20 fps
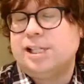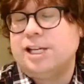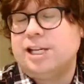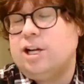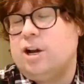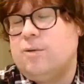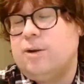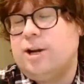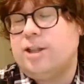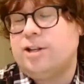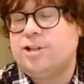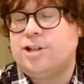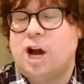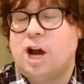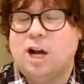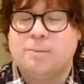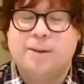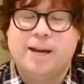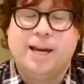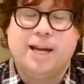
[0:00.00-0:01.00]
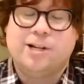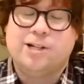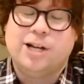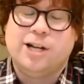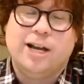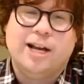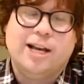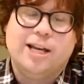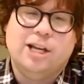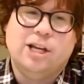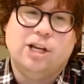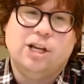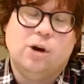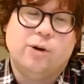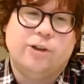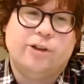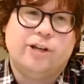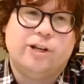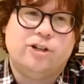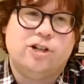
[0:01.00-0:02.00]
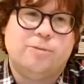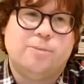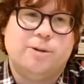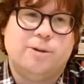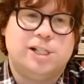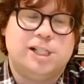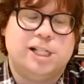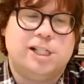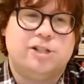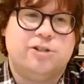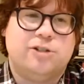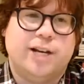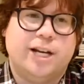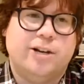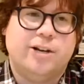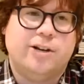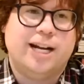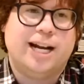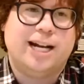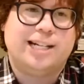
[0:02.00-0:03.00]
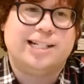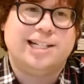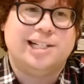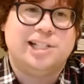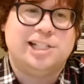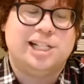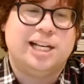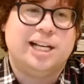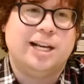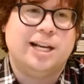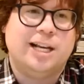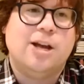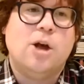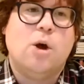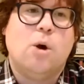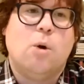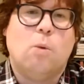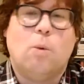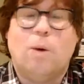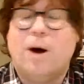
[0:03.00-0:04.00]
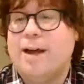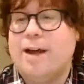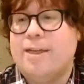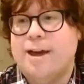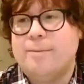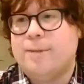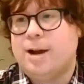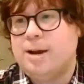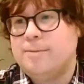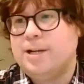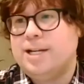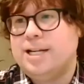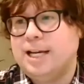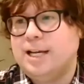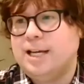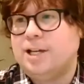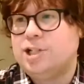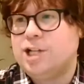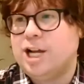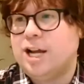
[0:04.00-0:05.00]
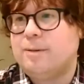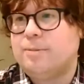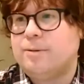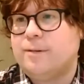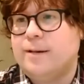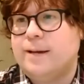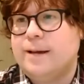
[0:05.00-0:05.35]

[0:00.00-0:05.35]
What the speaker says: And you go into the talk page, you go with the contributor's history, and you can actually see why that might be taking shape.